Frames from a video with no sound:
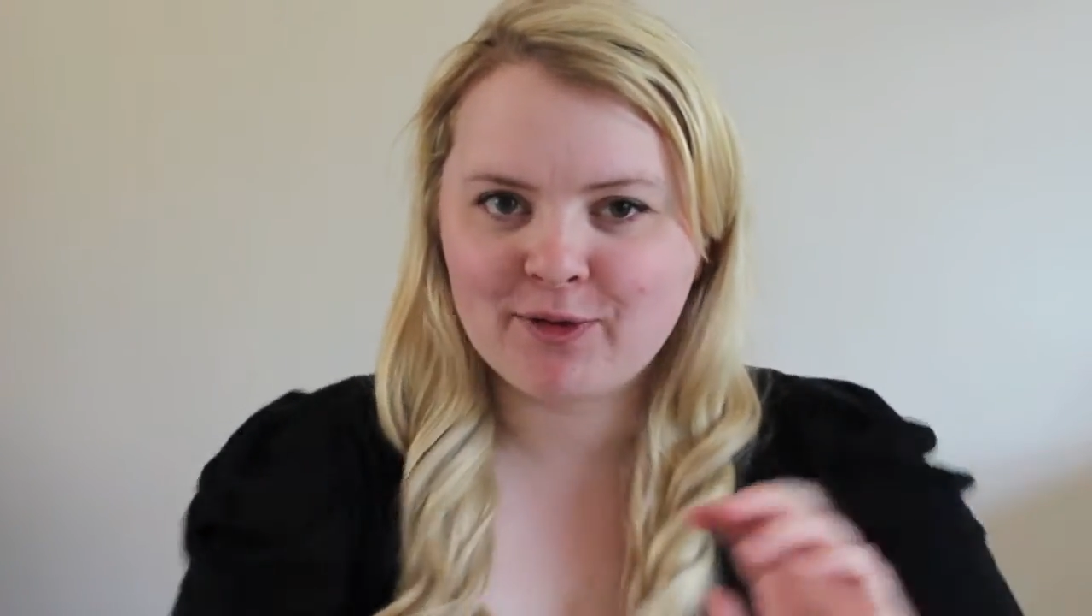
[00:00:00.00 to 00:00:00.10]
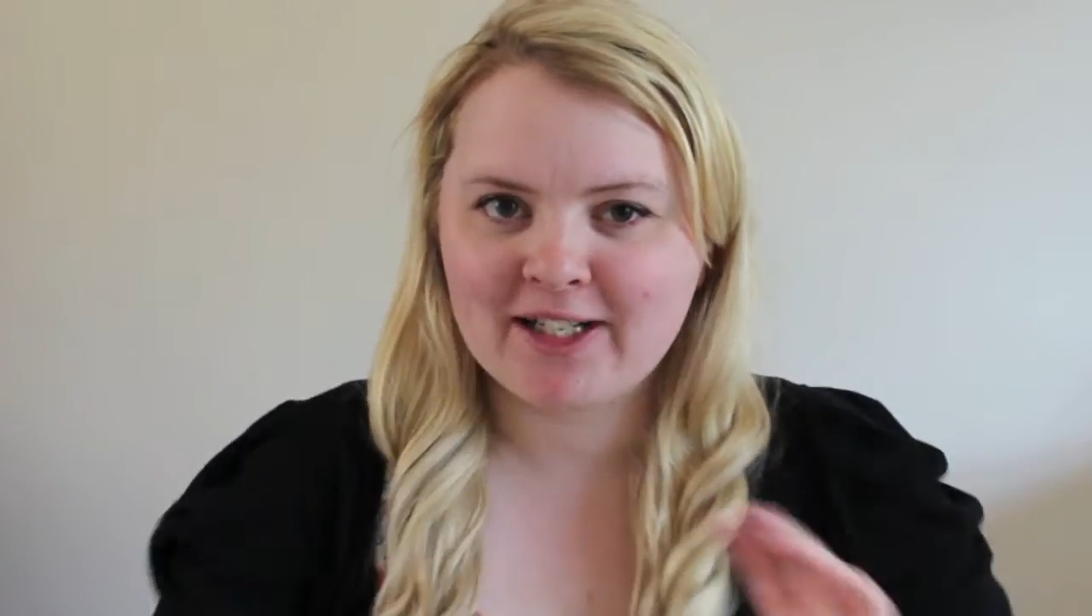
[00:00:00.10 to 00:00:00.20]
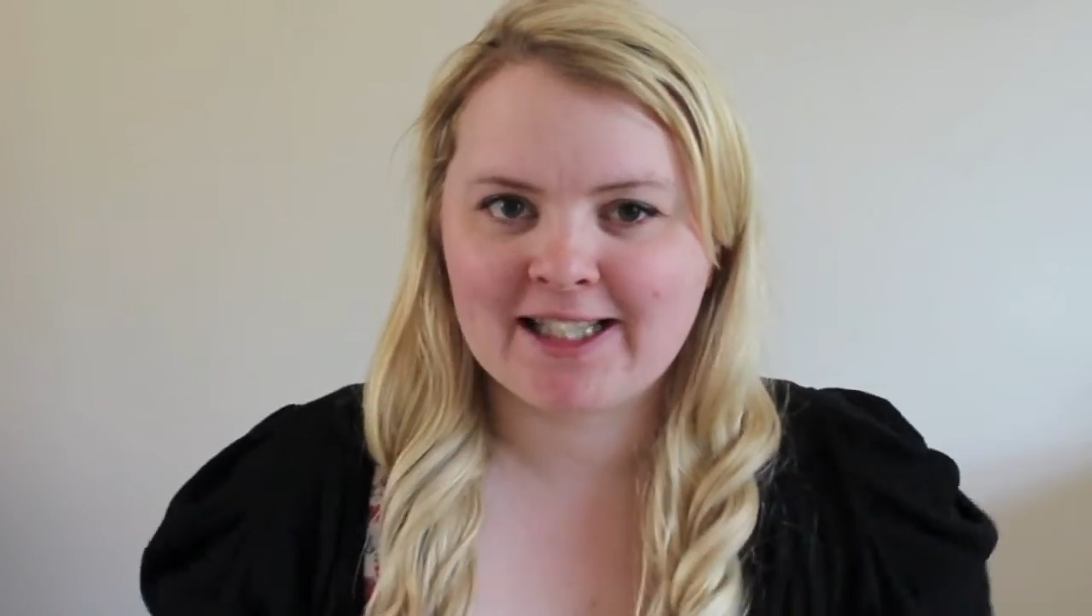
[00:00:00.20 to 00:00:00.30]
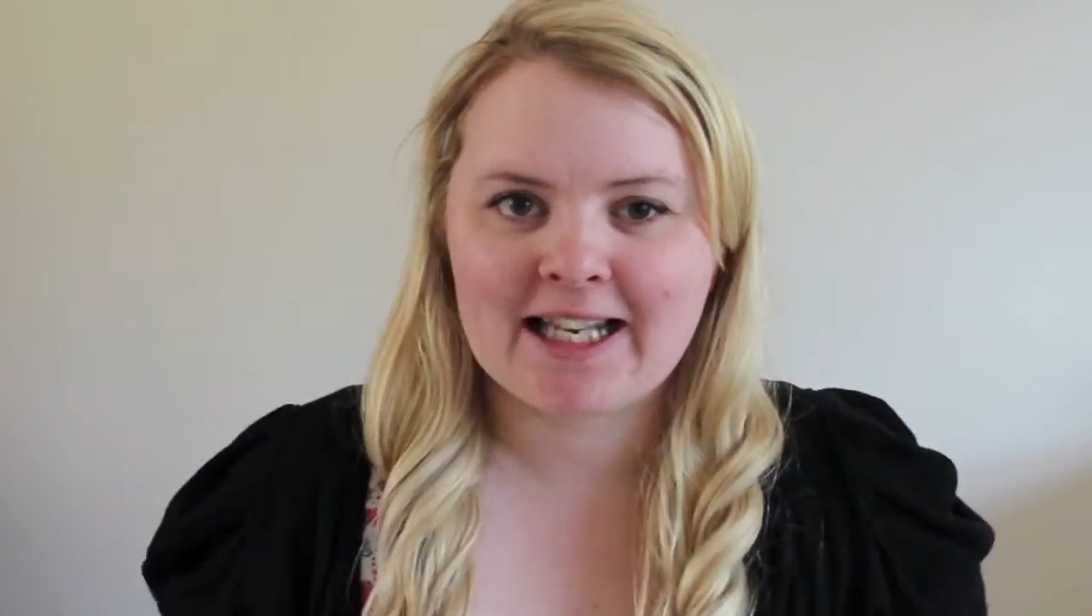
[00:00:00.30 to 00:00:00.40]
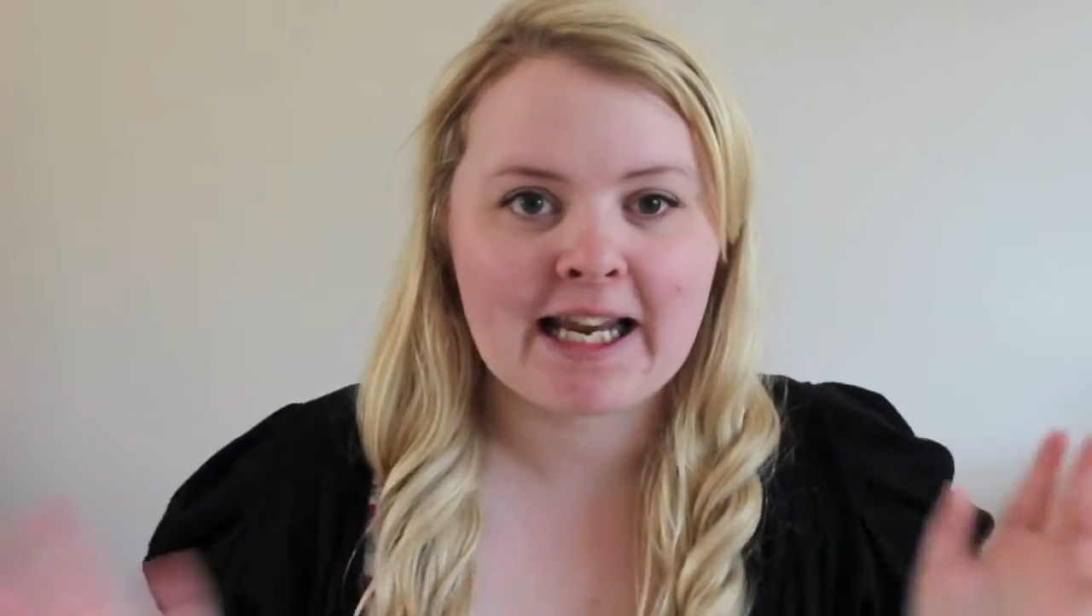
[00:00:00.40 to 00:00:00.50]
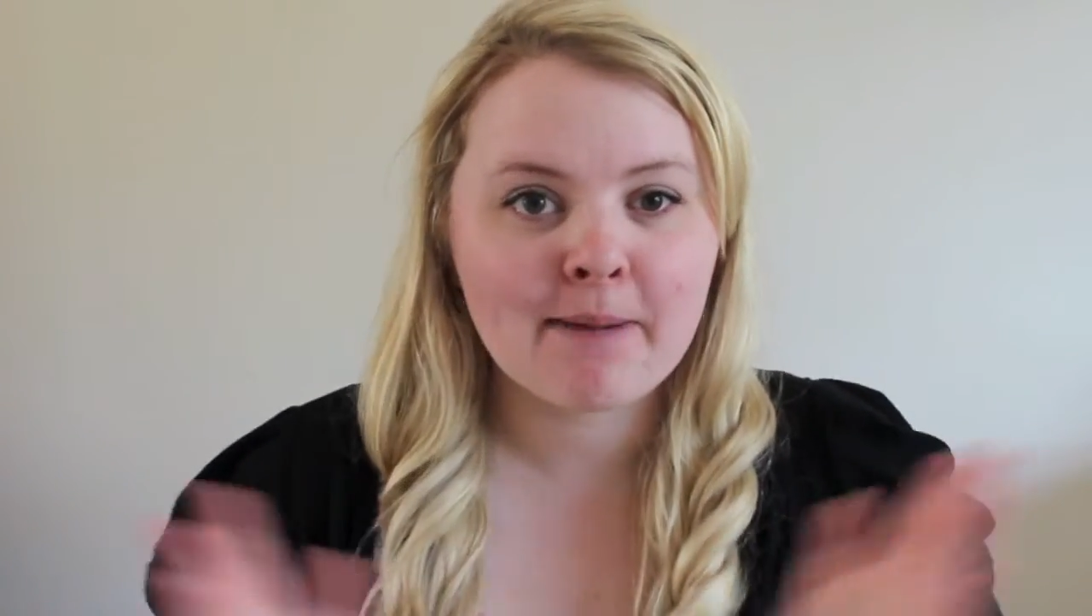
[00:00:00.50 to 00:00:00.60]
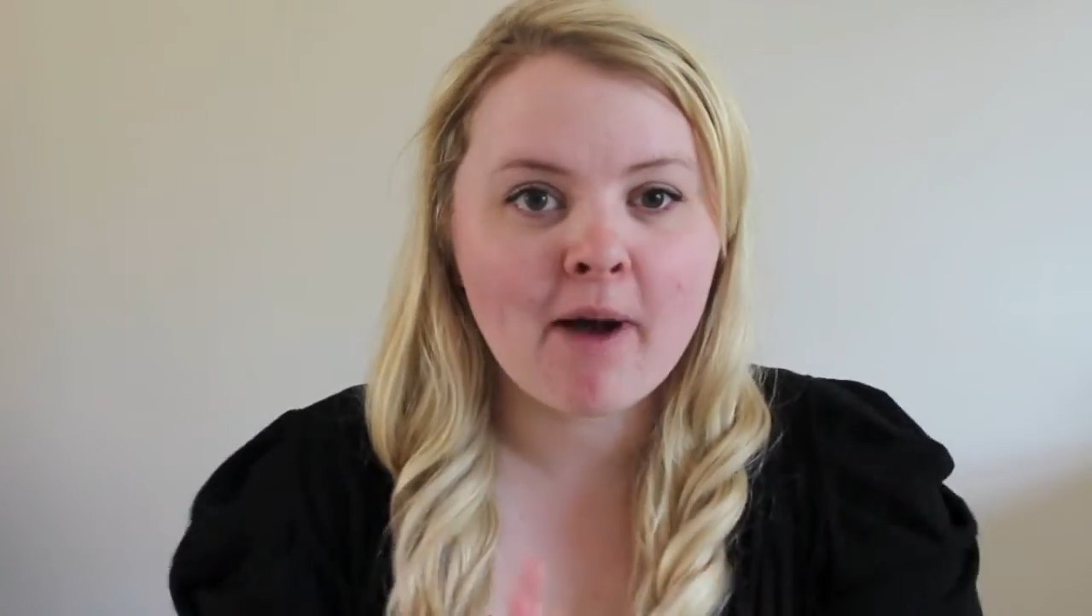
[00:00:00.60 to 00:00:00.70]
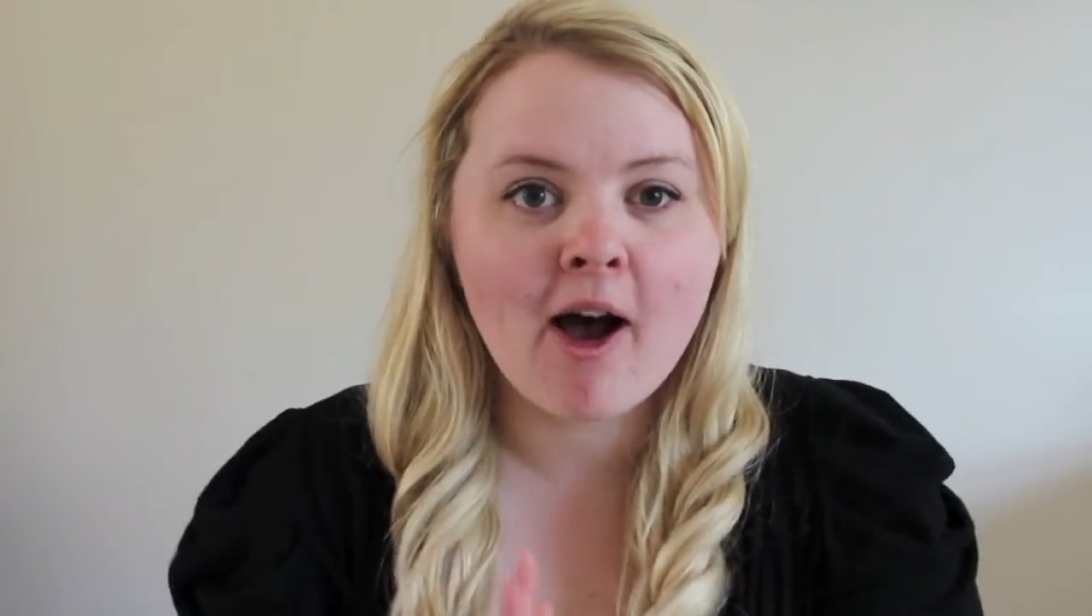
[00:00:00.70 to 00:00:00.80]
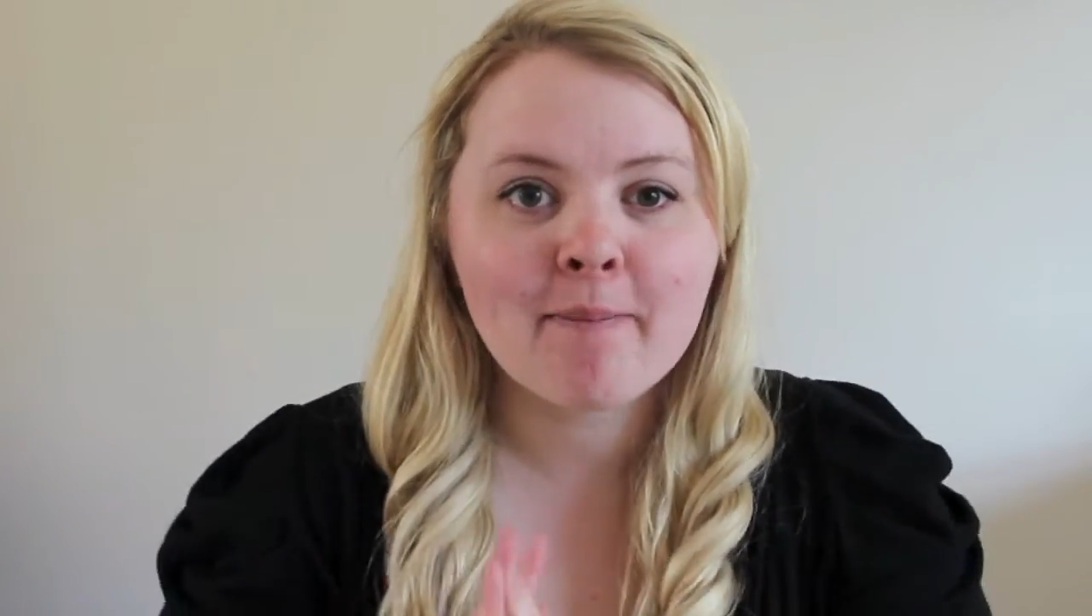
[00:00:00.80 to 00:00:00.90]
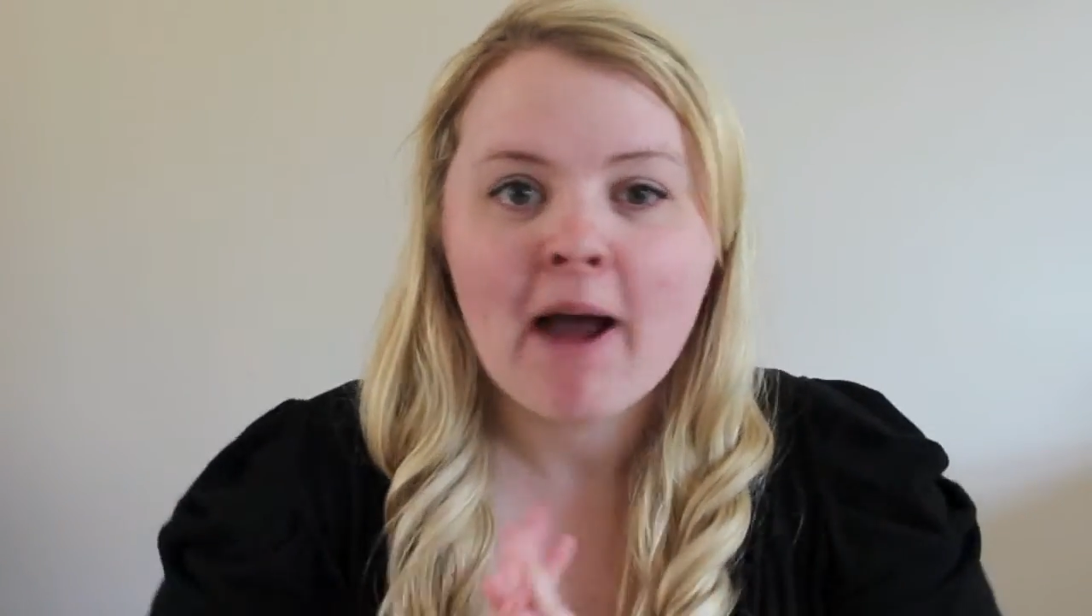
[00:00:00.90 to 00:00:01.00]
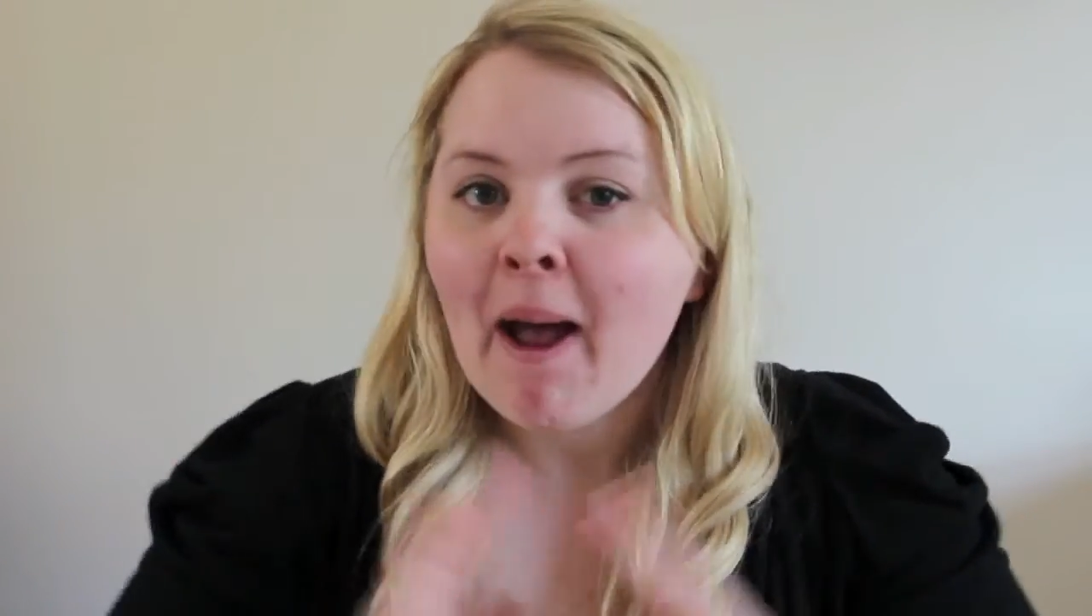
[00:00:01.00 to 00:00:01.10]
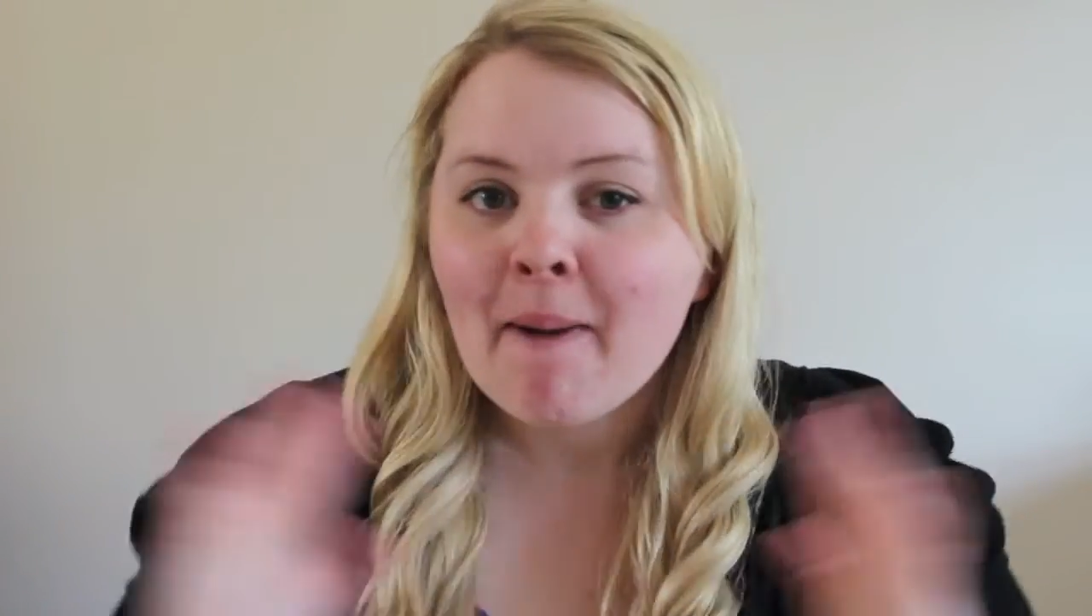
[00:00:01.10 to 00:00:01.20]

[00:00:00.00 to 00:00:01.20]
recently, but I'm